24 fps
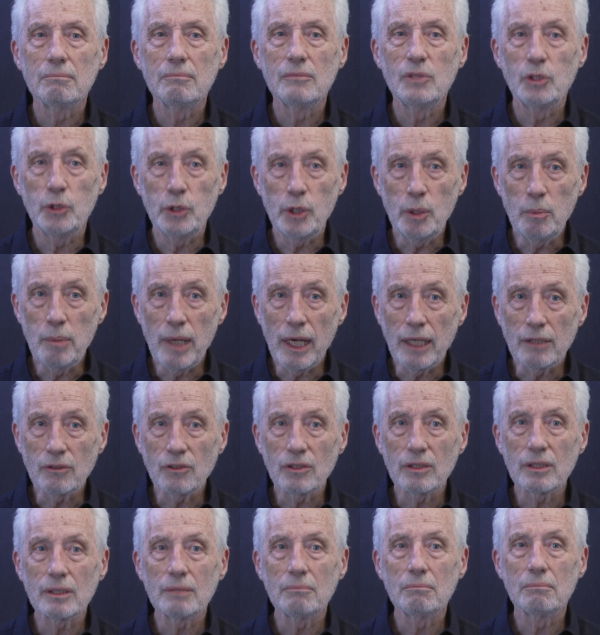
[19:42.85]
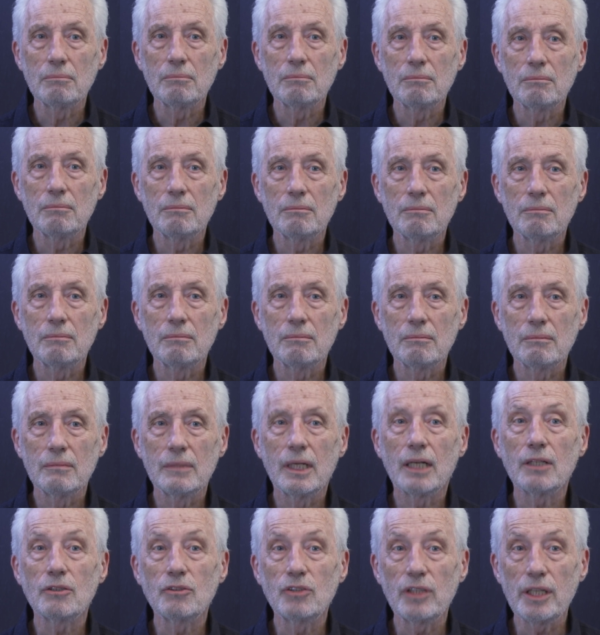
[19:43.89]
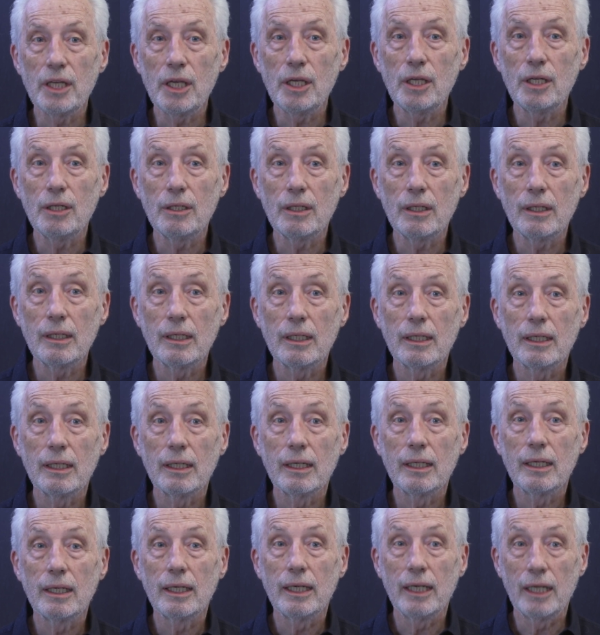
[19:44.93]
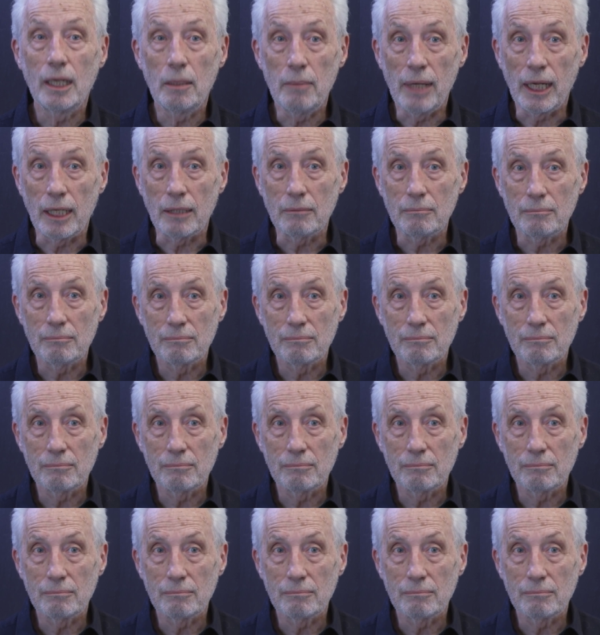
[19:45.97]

Do your best. I'll see you in a minute.